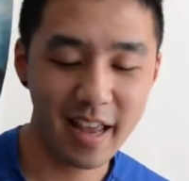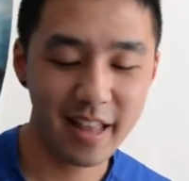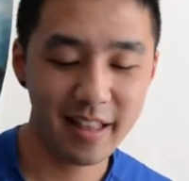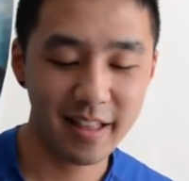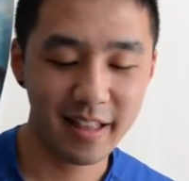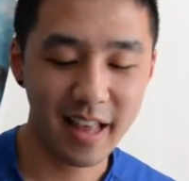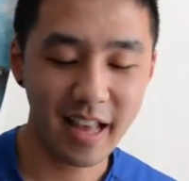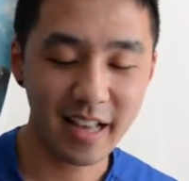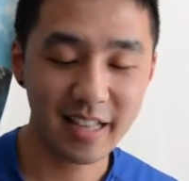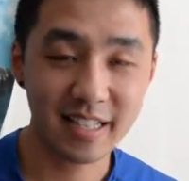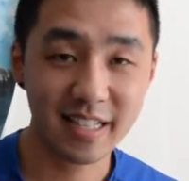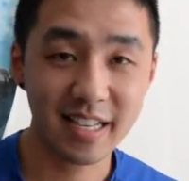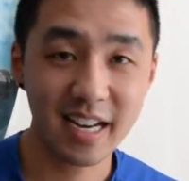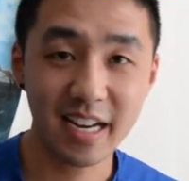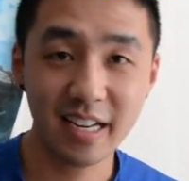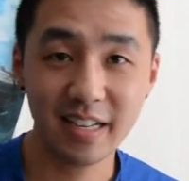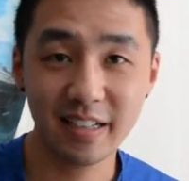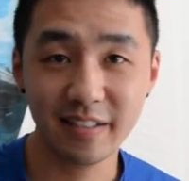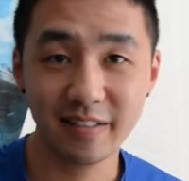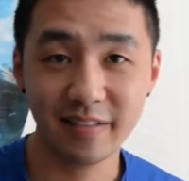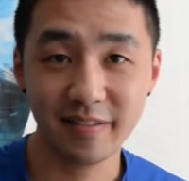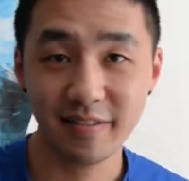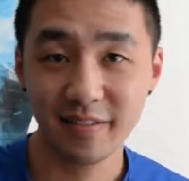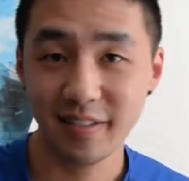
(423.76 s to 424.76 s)
that's
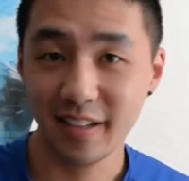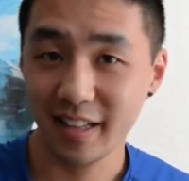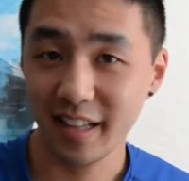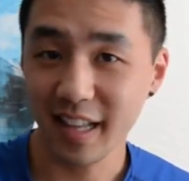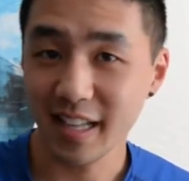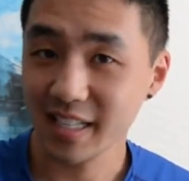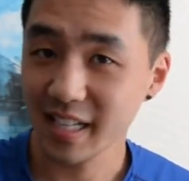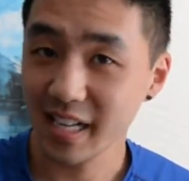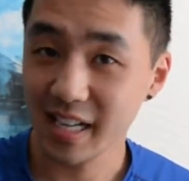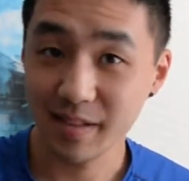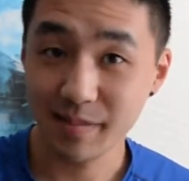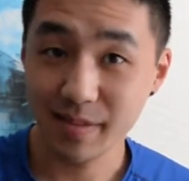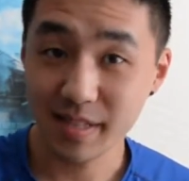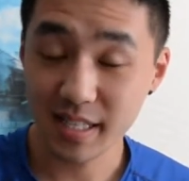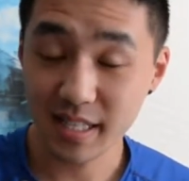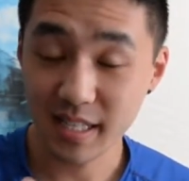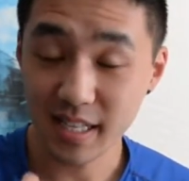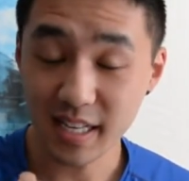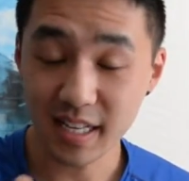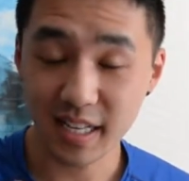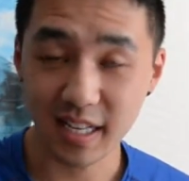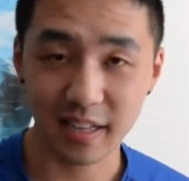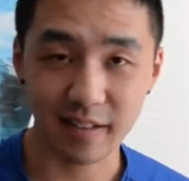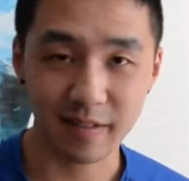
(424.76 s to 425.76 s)
kind of
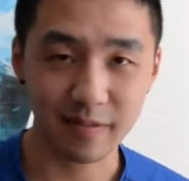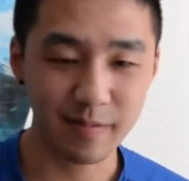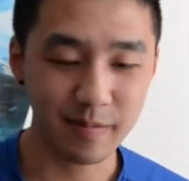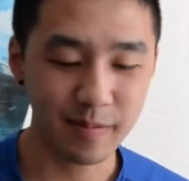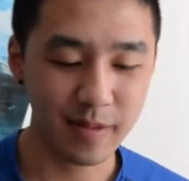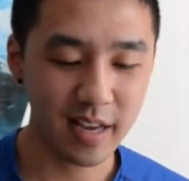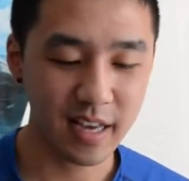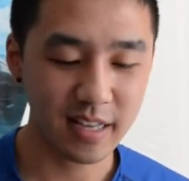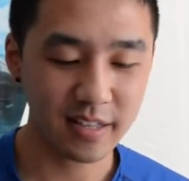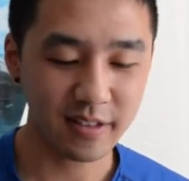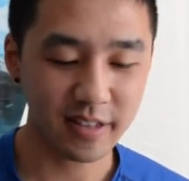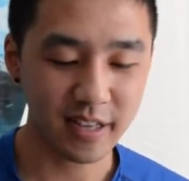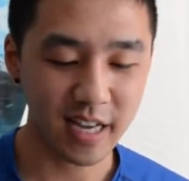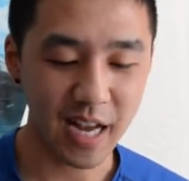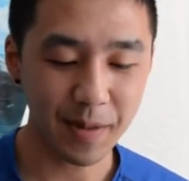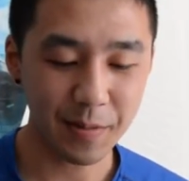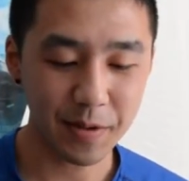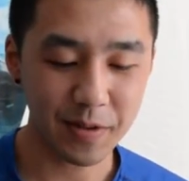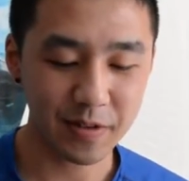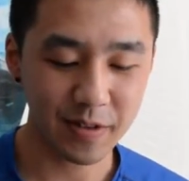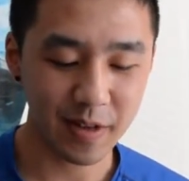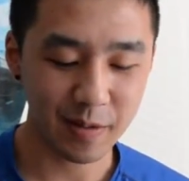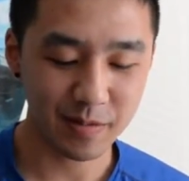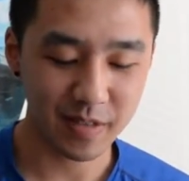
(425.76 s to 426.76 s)
misleading because on
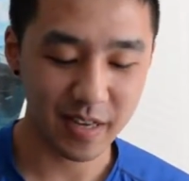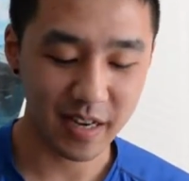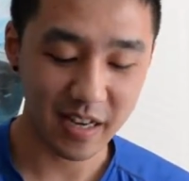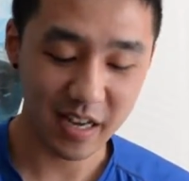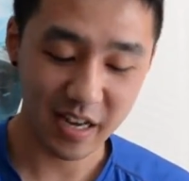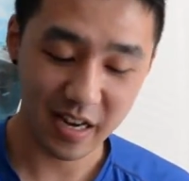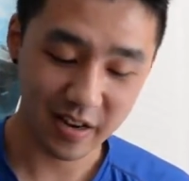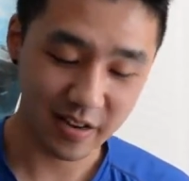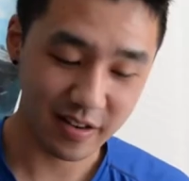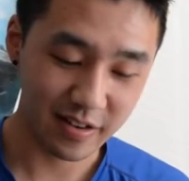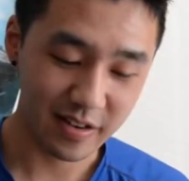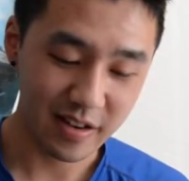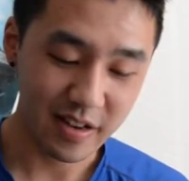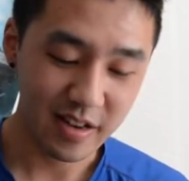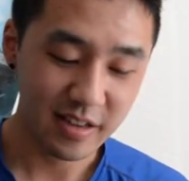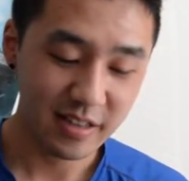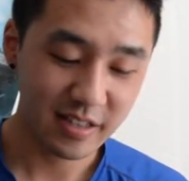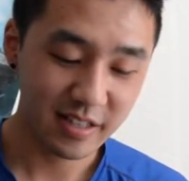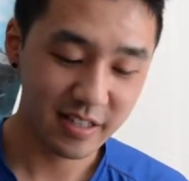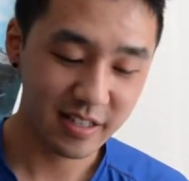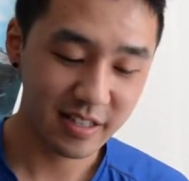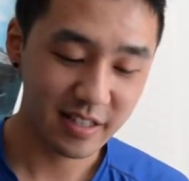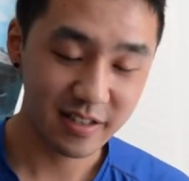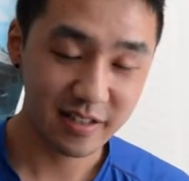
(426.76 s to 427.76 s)
Apple's website you could
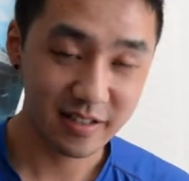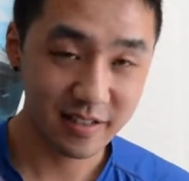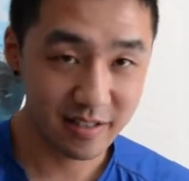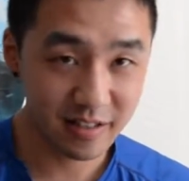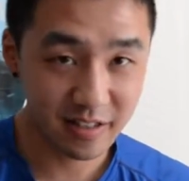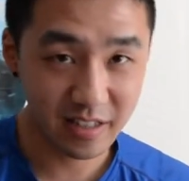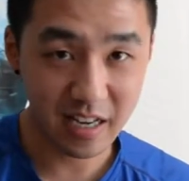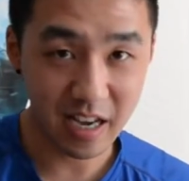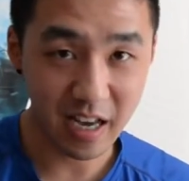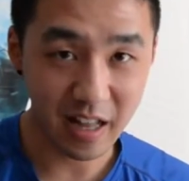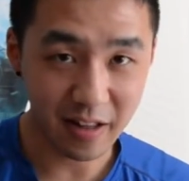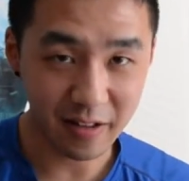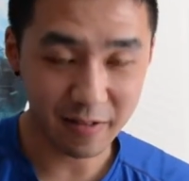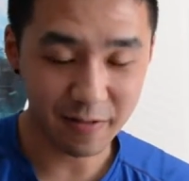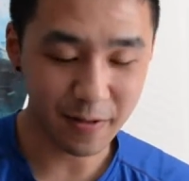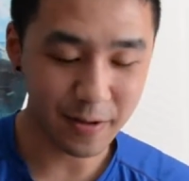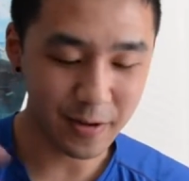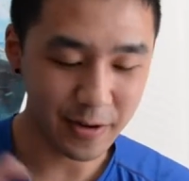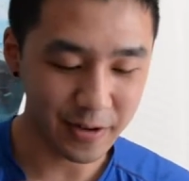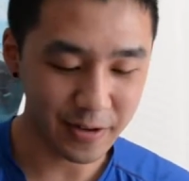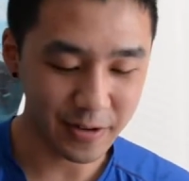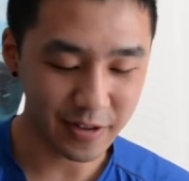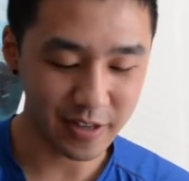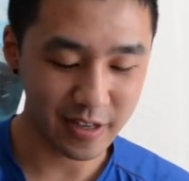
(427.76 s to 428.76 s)

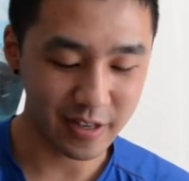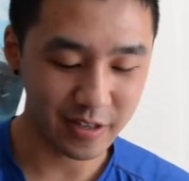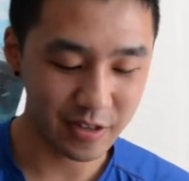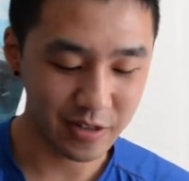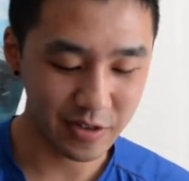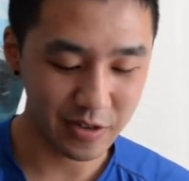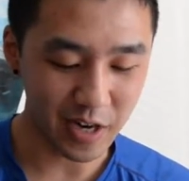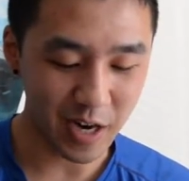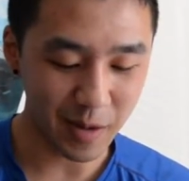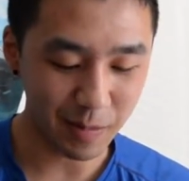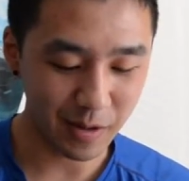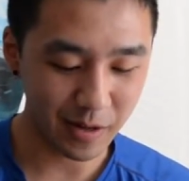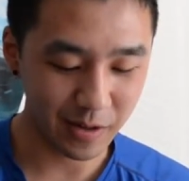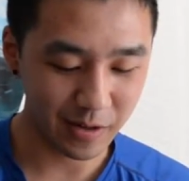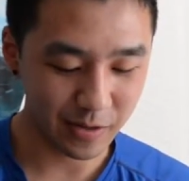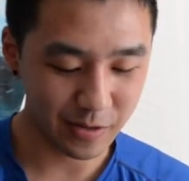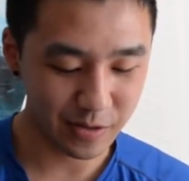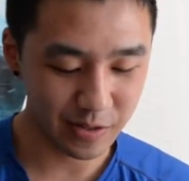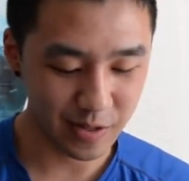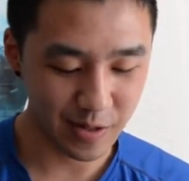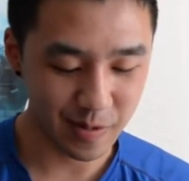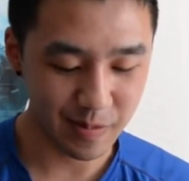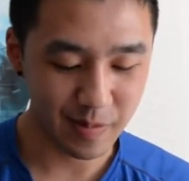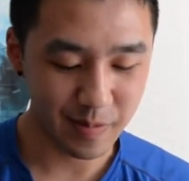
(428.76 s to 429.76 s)
telephoto and do optical
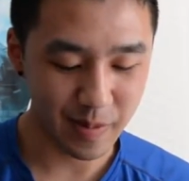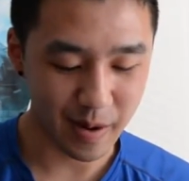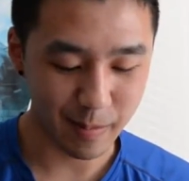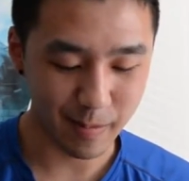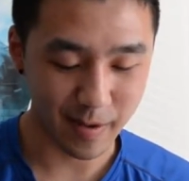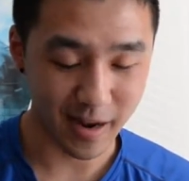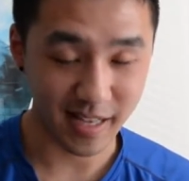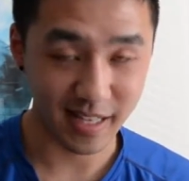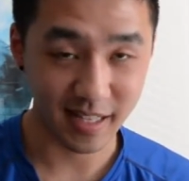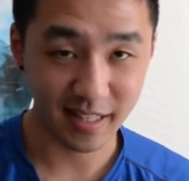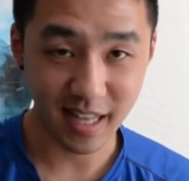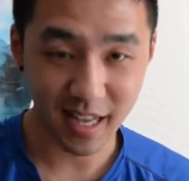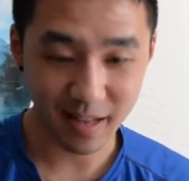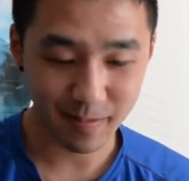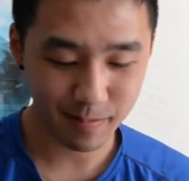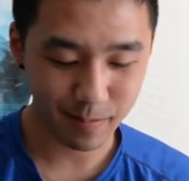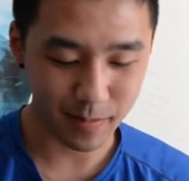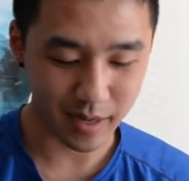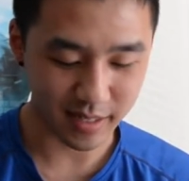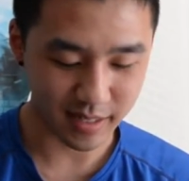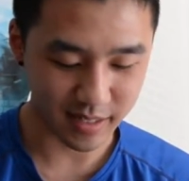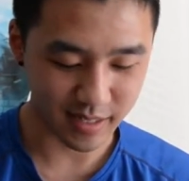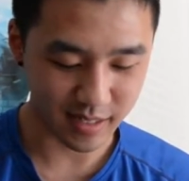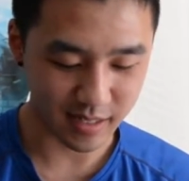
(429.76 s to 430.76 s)
zoom by pressing that
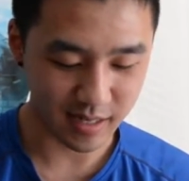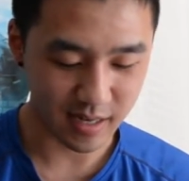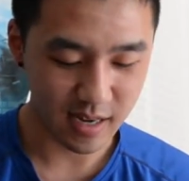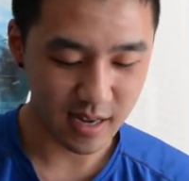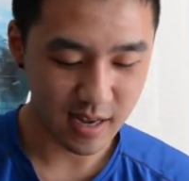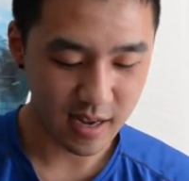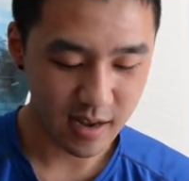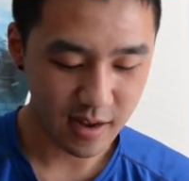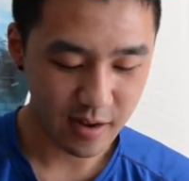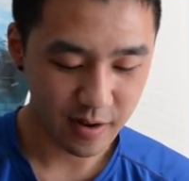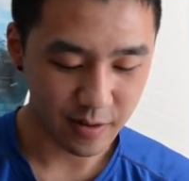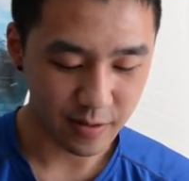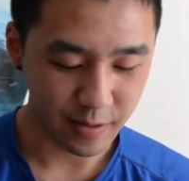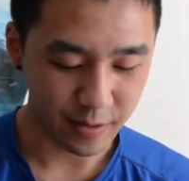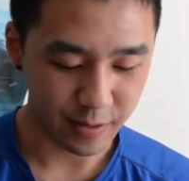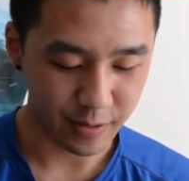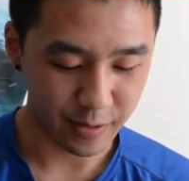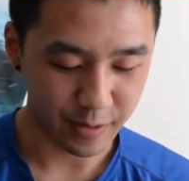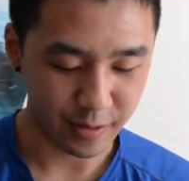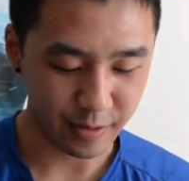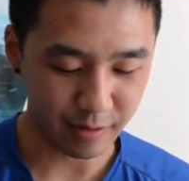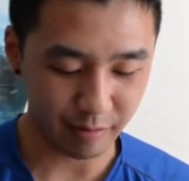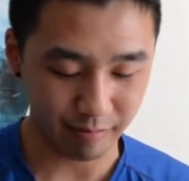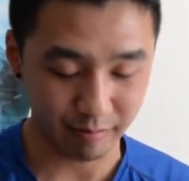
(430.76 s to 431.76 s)
button
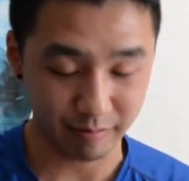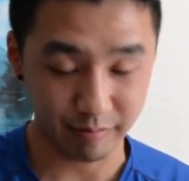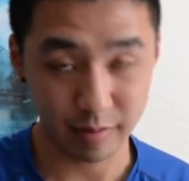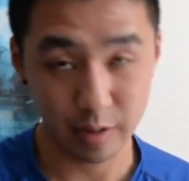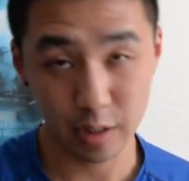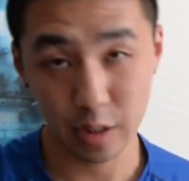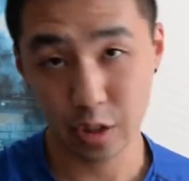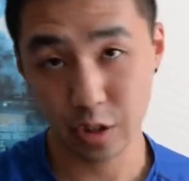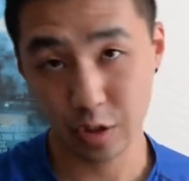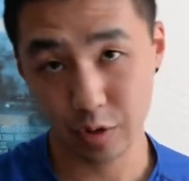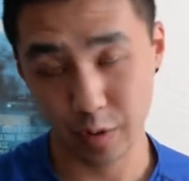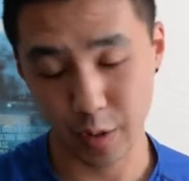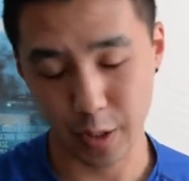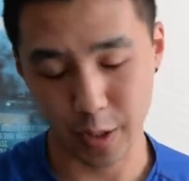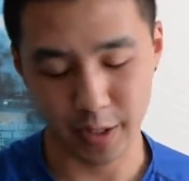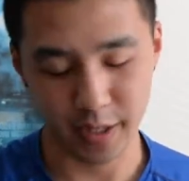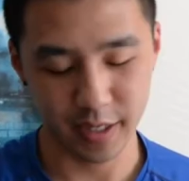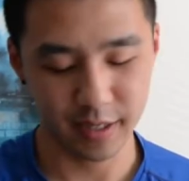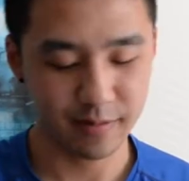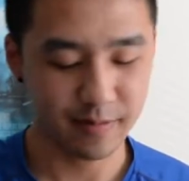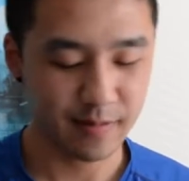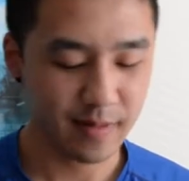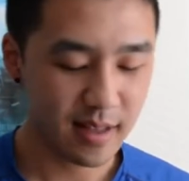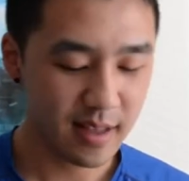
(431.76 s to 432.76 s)
or scrolling,